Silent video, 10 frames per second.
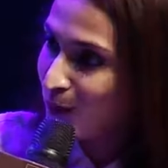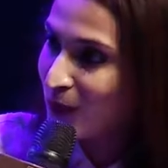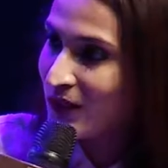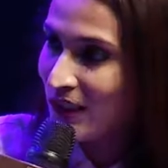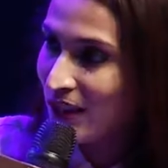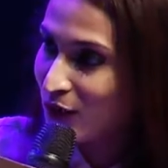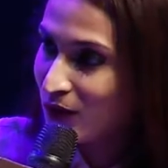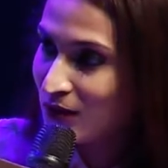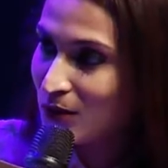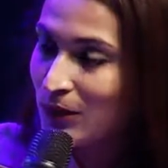with regard to
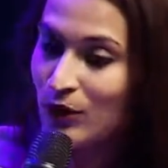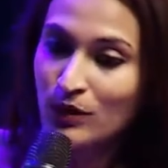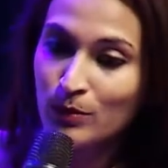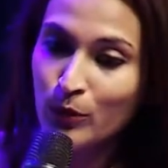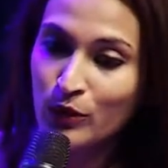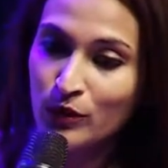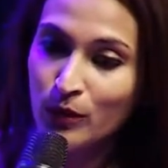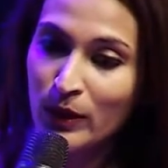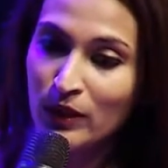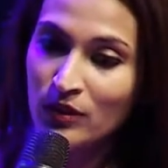this because more so
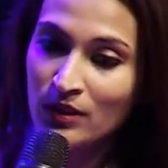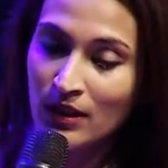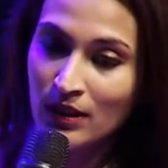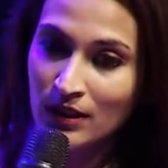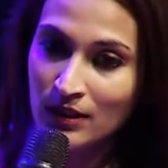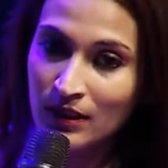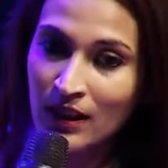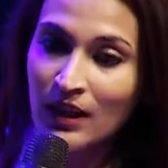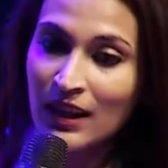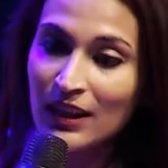when you said it's
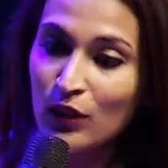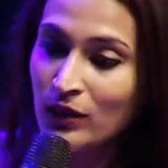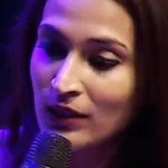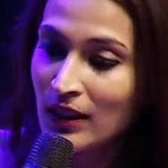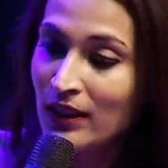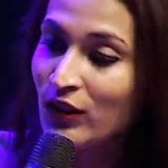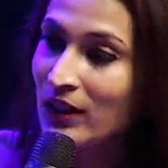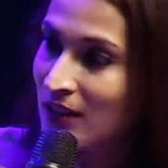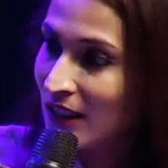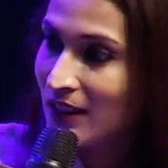it looks and
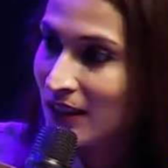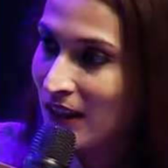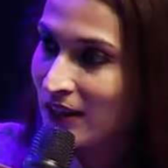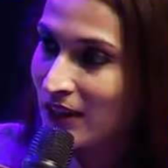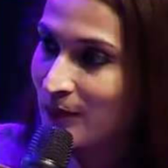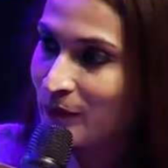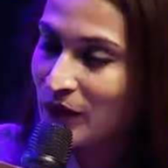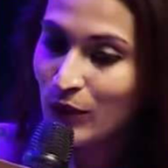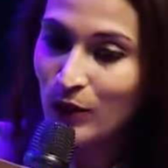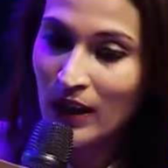reads like a diary
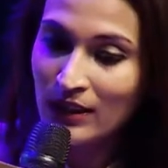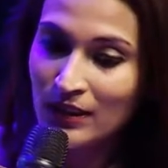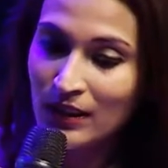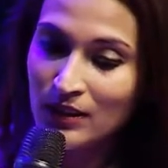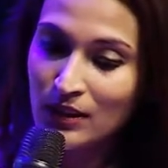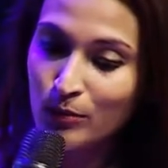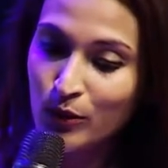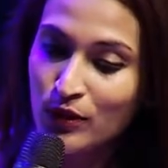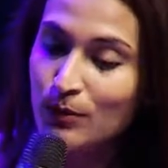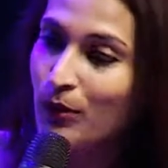so i think that's the
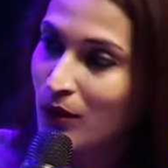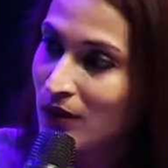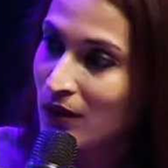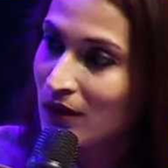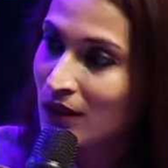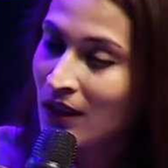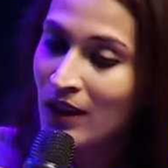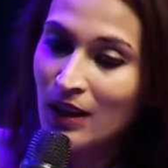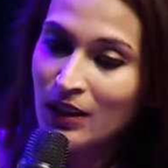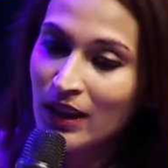most important thing
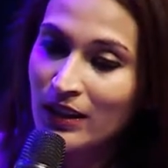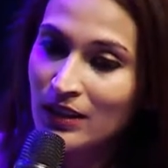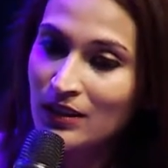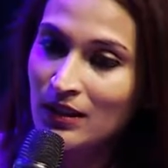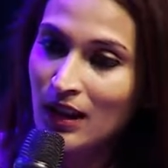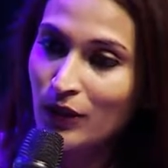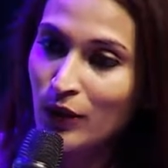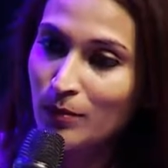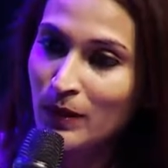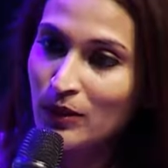diaries are
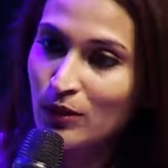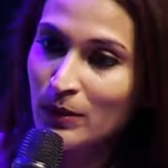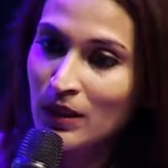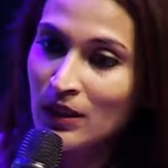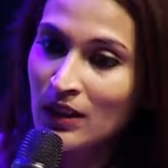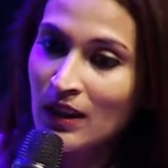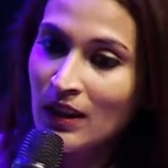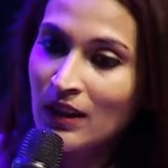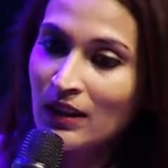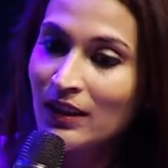not meant to be
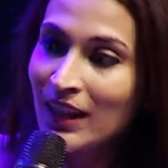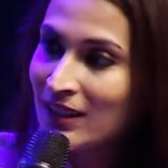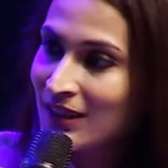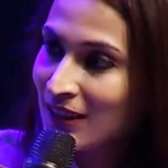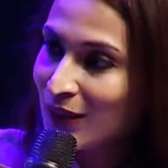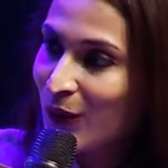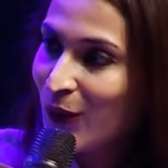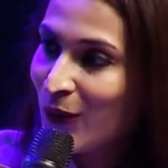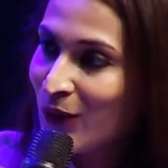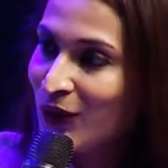corrected
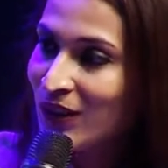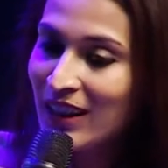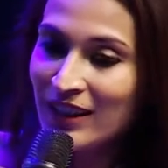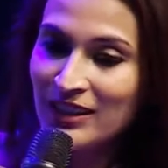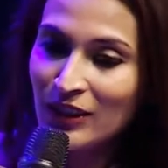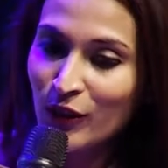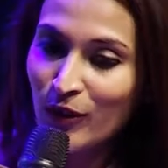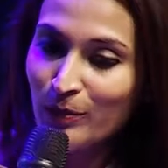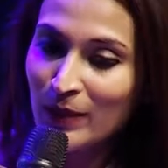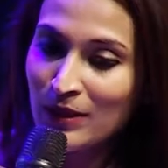or diaries are
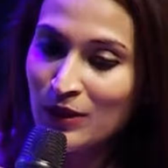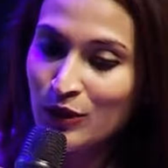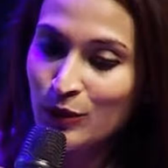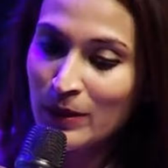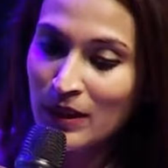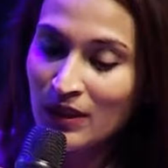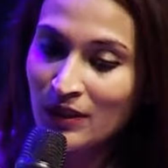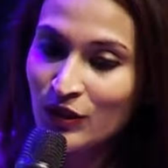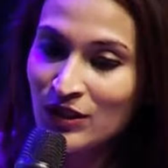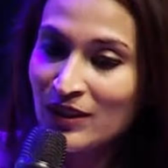not meant to be
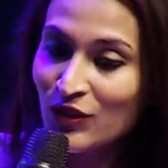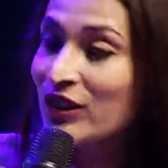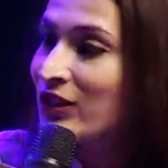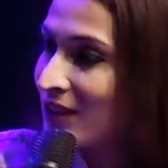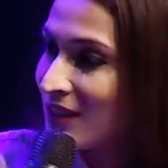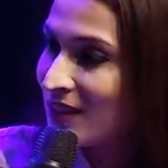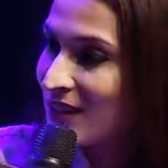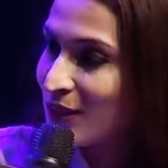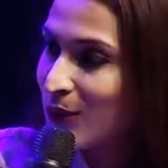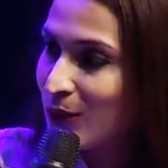written rewritten
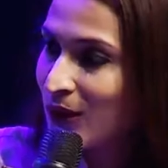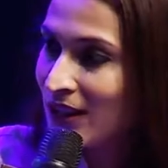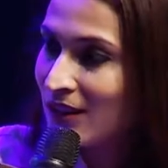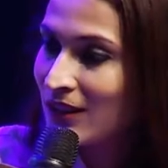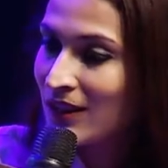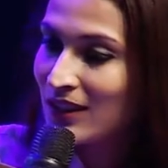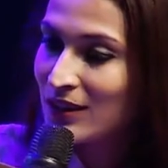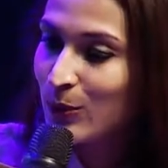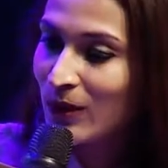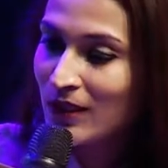so i think
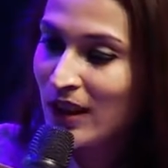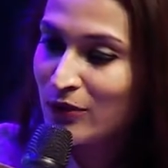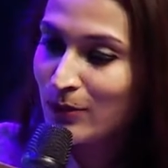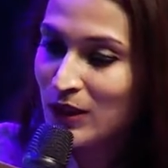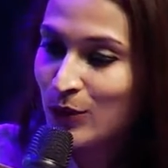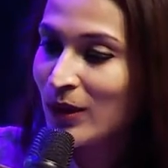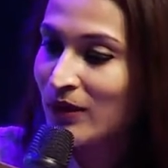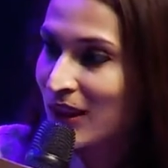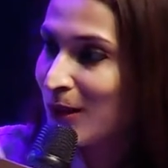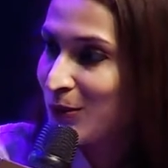that's what i've made sure
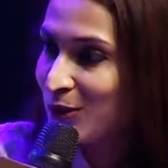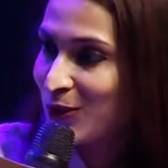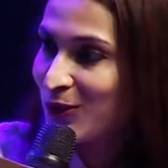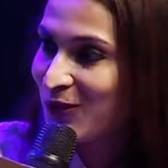i've kept to